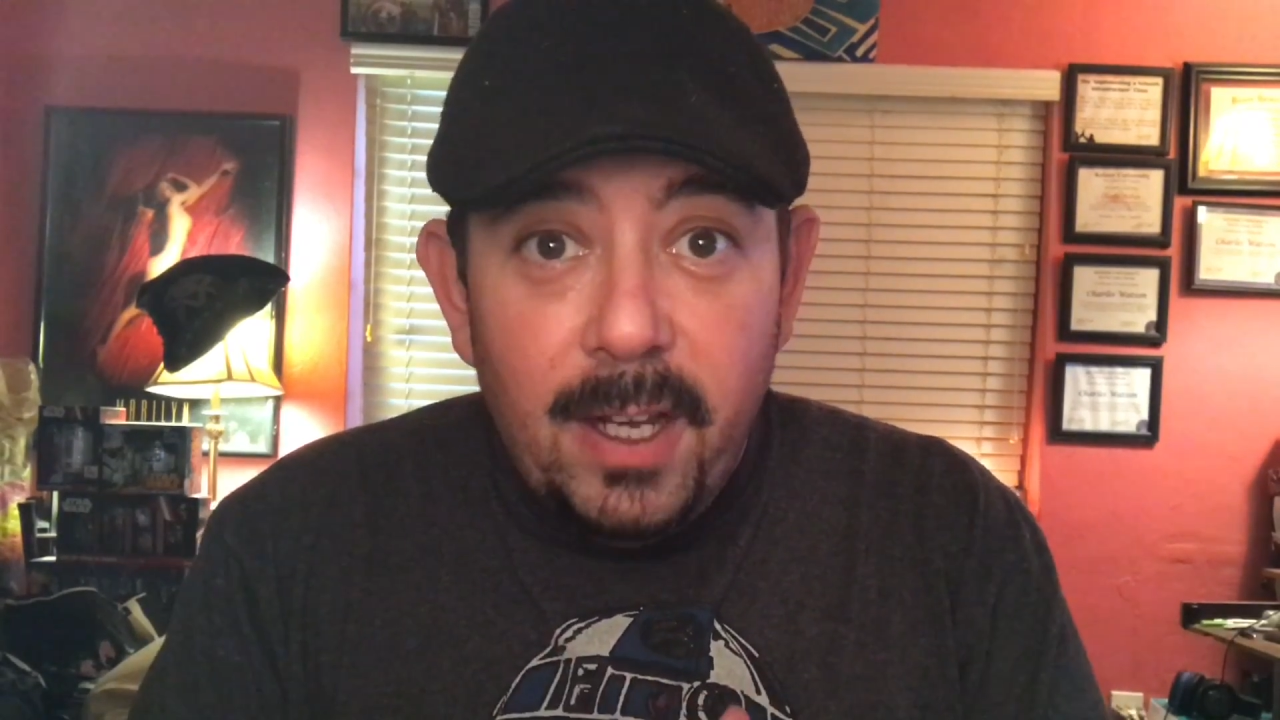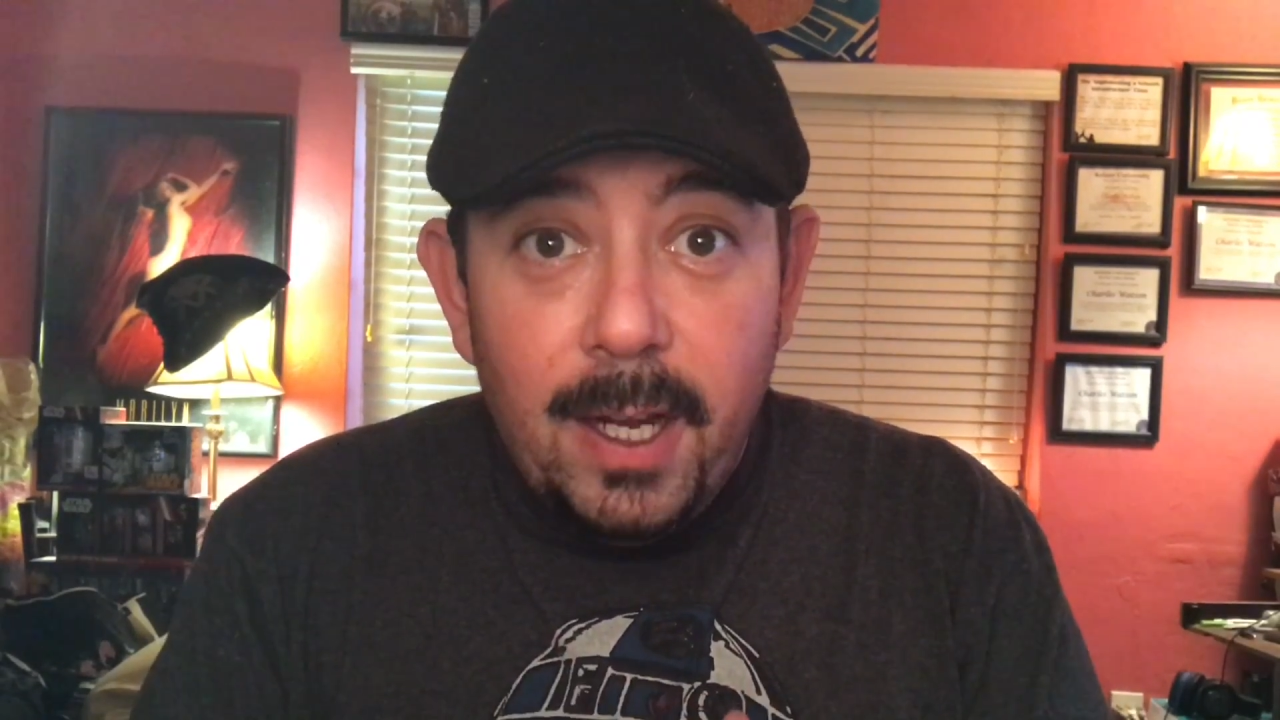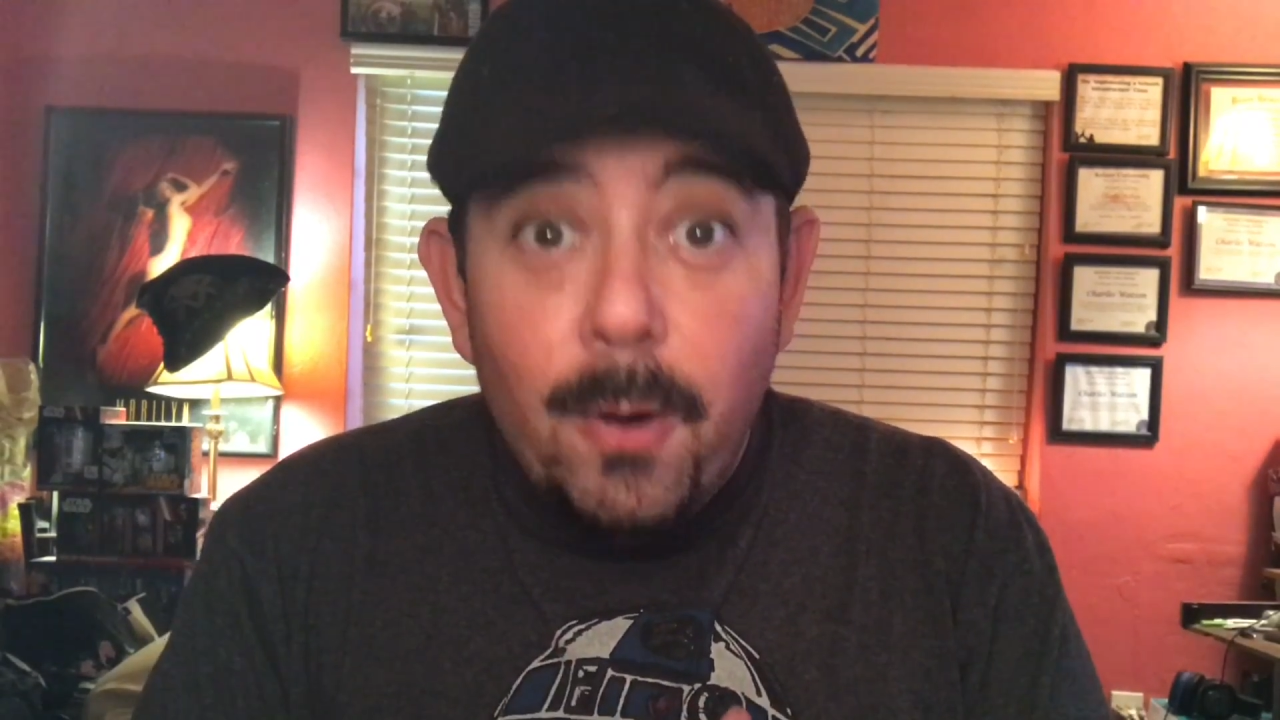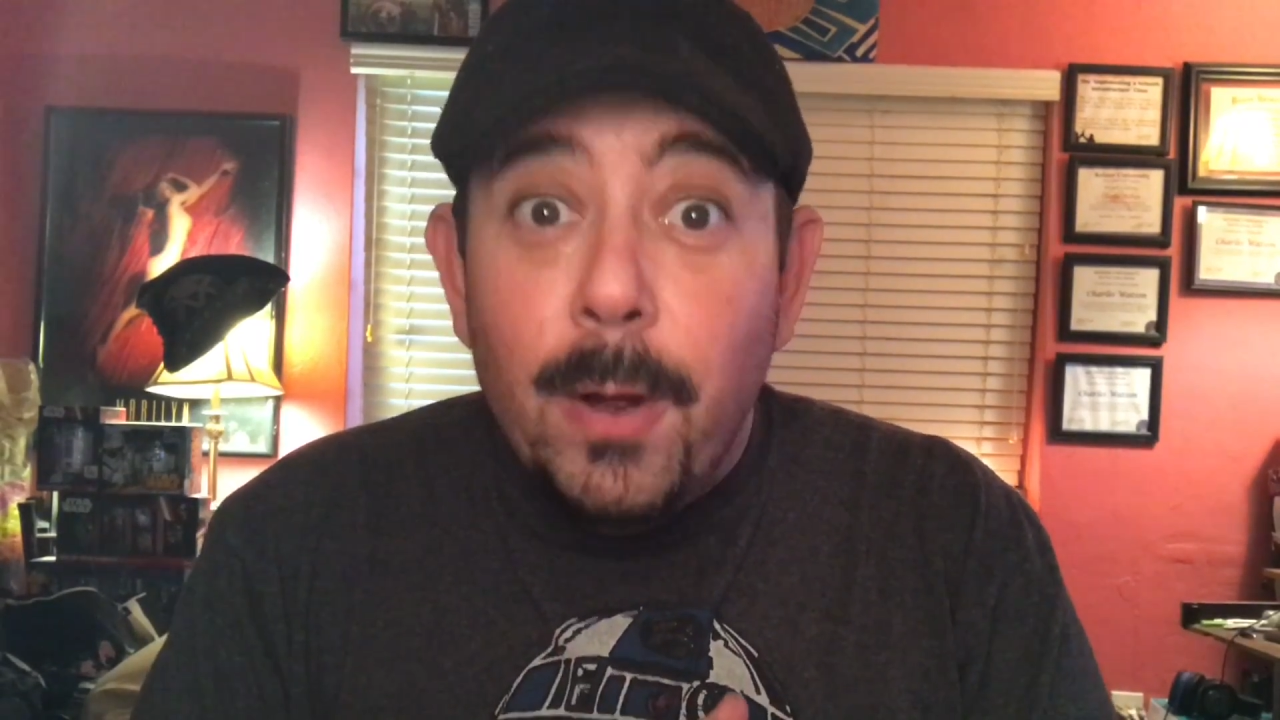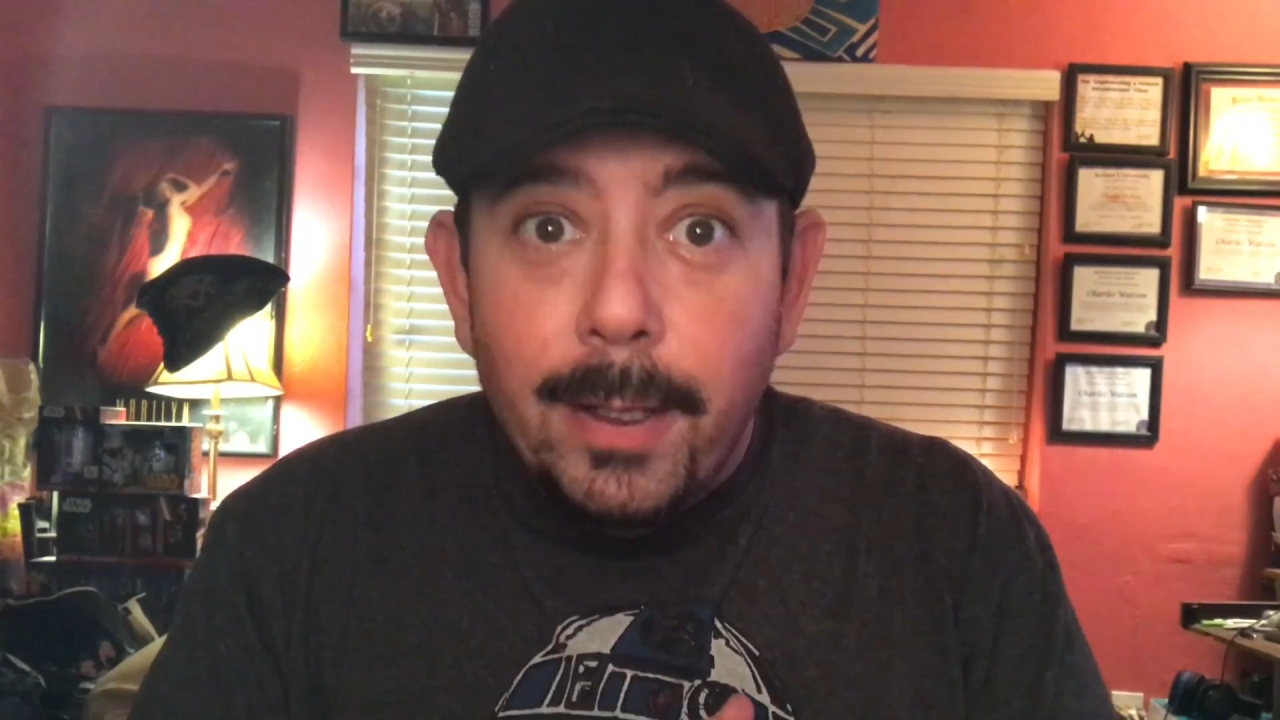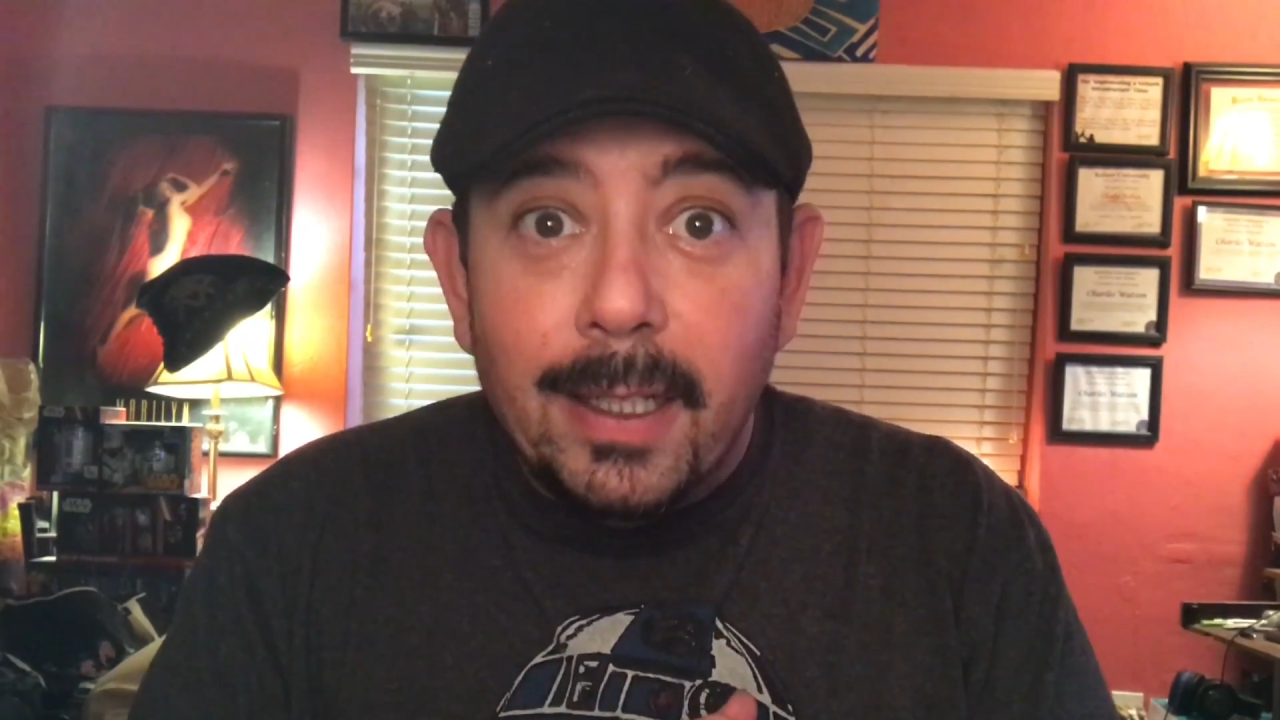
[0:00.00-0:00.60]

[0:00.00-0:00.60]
video,